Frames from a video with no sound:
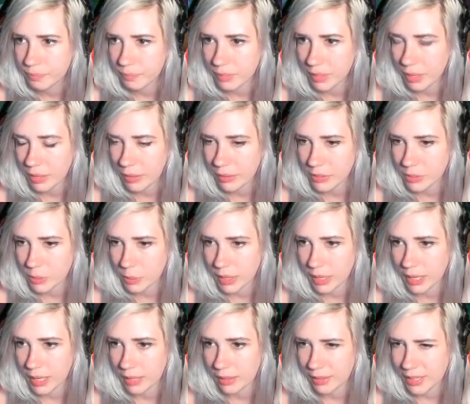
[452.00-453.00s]
this
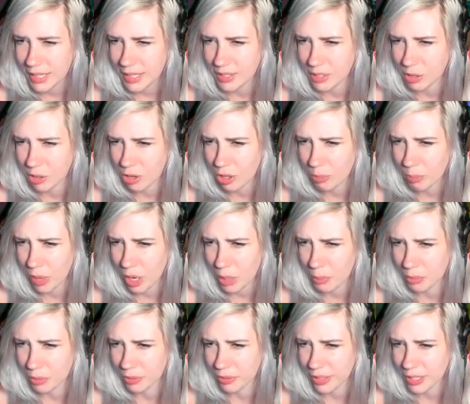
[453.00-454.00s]
way, these are all
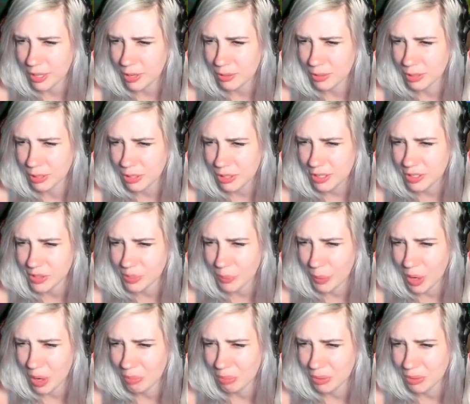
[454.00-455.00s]
purple. They don't look as
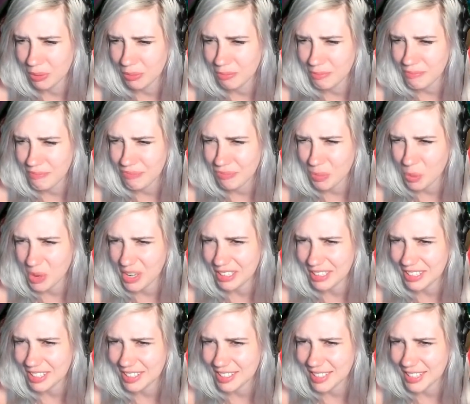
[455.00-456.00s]
purple when
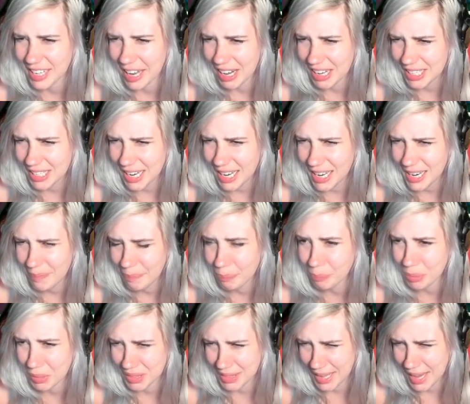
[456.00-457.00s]
it's nighttime,
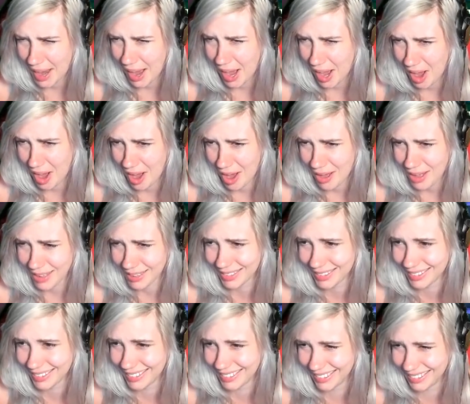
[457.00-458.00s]
but they are.
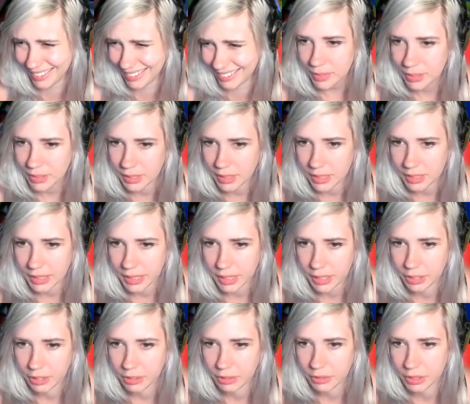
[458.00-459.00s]
And then
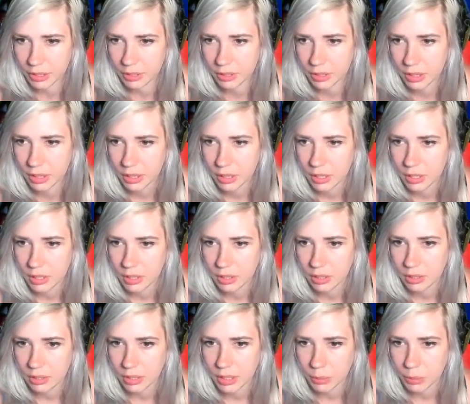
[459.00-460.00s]
yellow, and
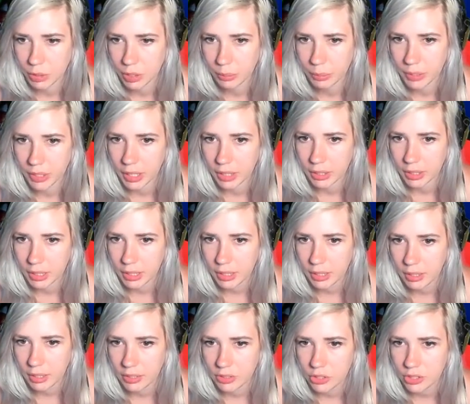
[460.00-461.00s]
keep coming down
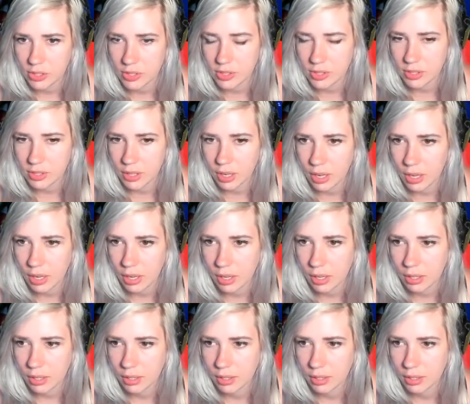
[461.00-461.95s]
here. It's just a